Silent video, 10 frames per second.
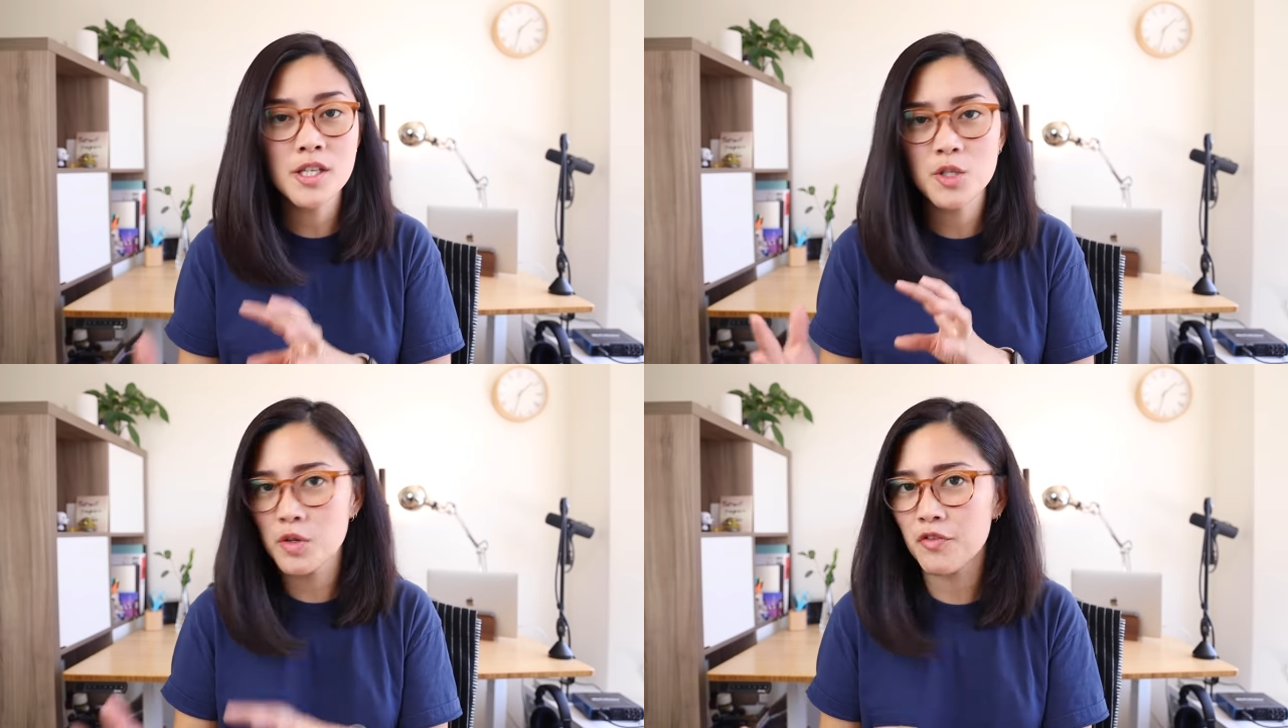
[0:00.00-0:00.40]

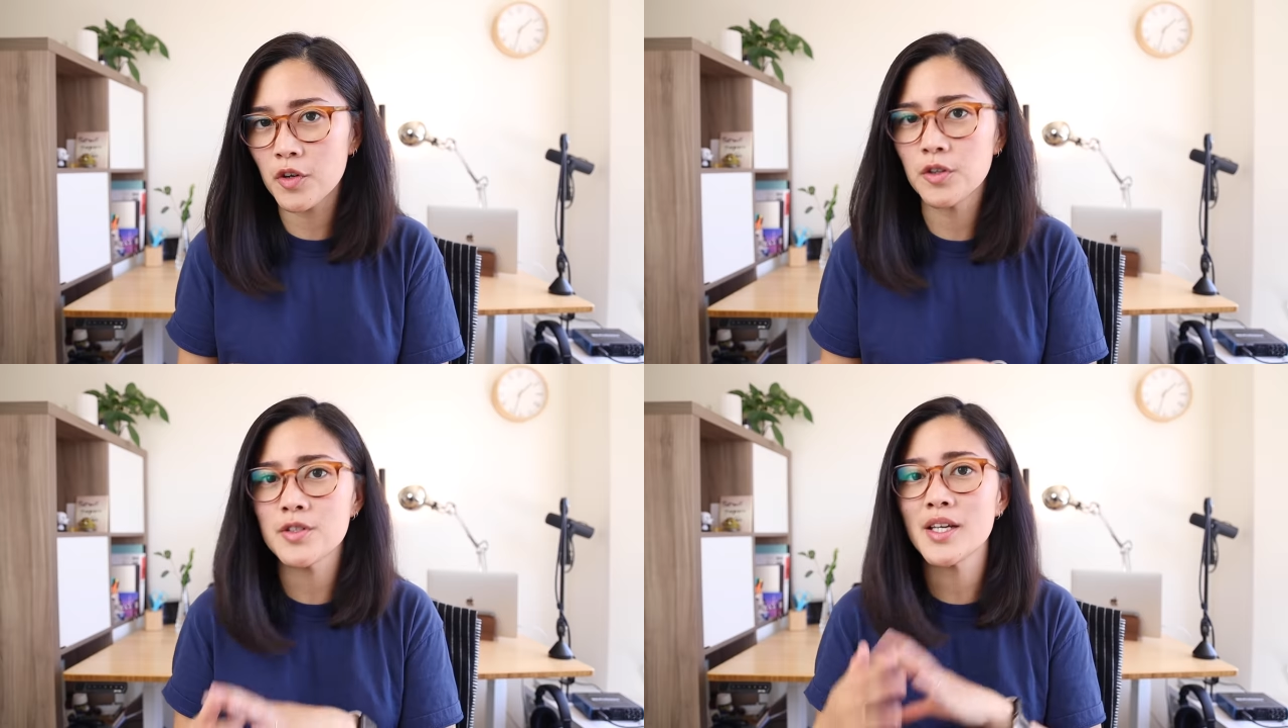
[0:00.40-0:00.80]
these
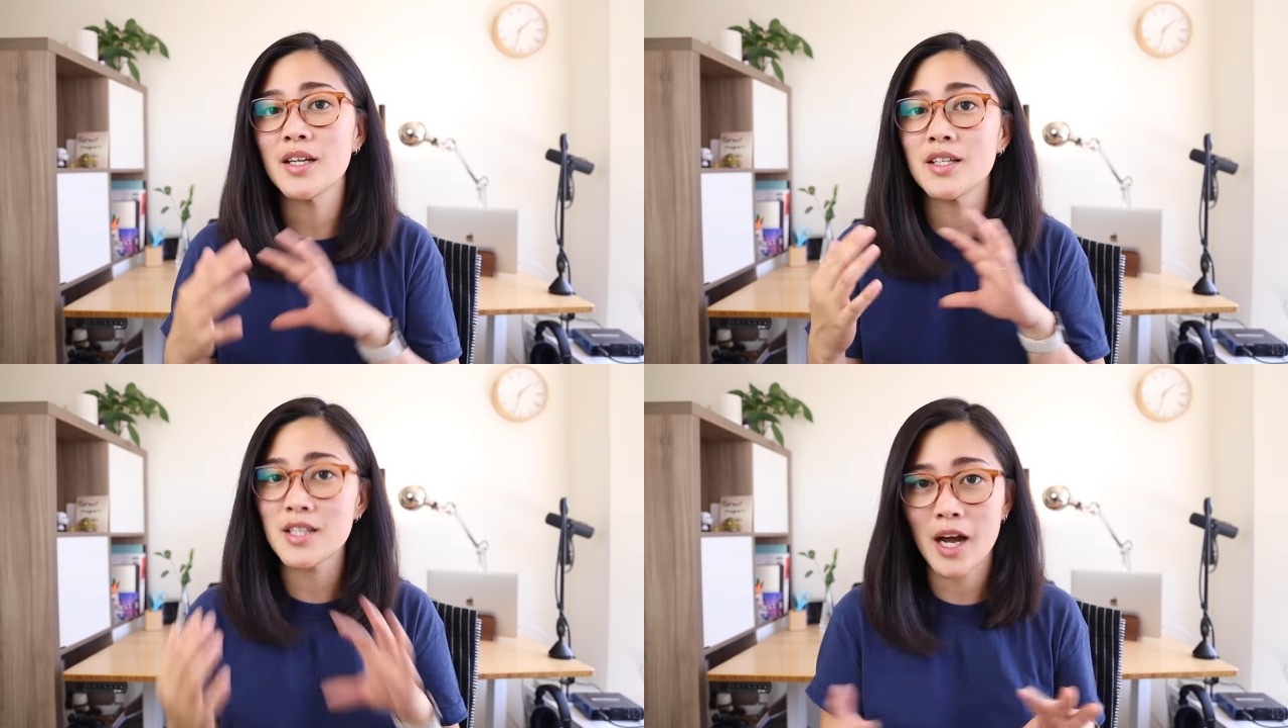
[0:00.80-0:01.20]
referrals in
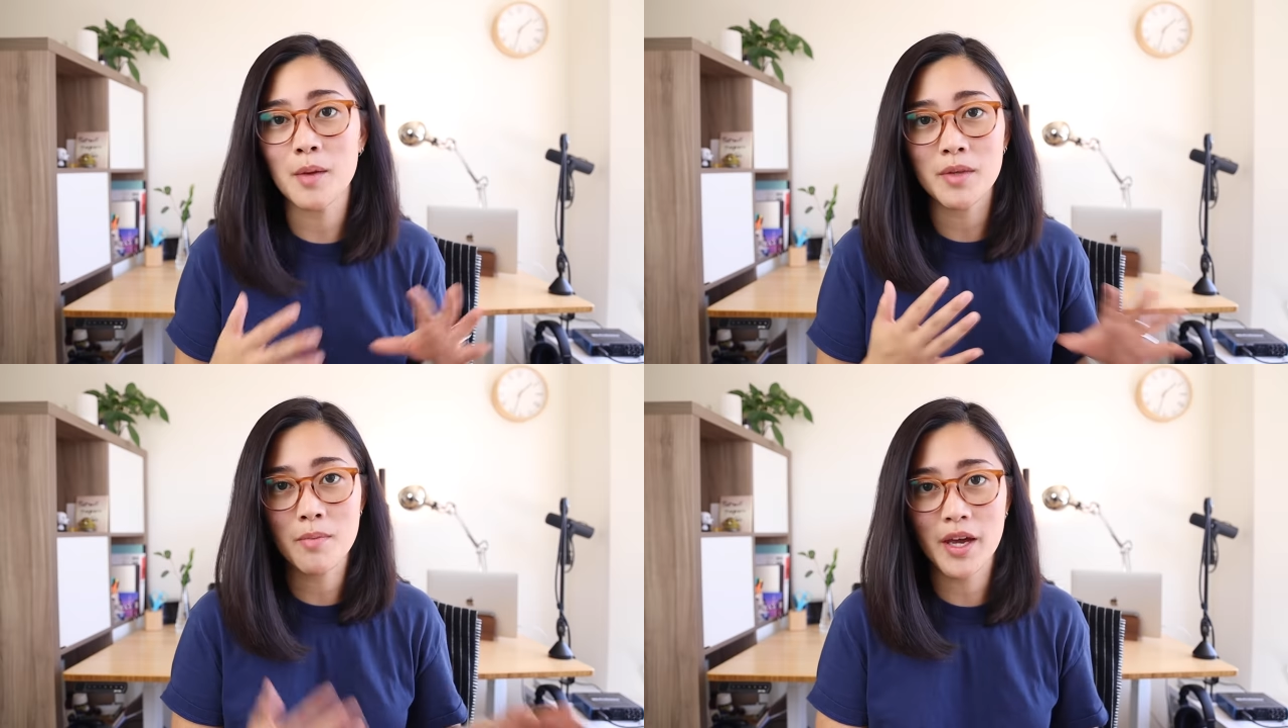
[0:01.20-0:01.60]
a
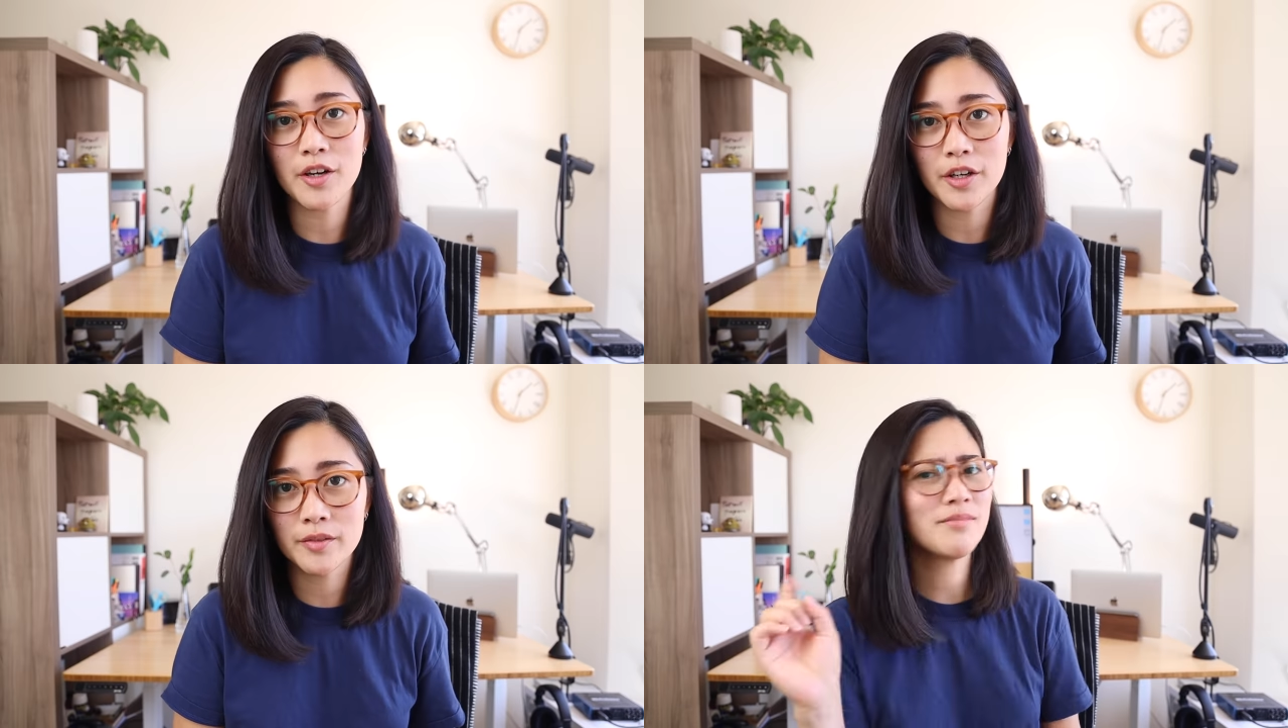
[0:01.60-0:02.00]
timely manner.